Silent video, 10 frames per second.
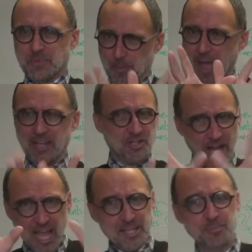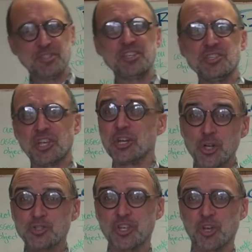Imagine, I could be teaching a
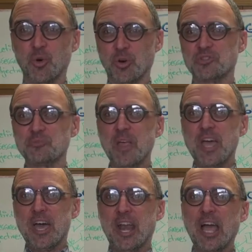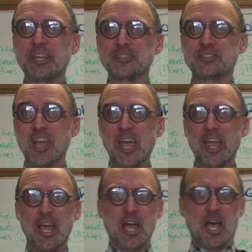nursing course and I could
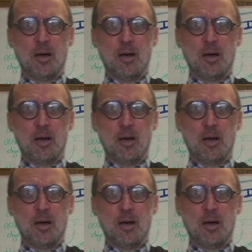say,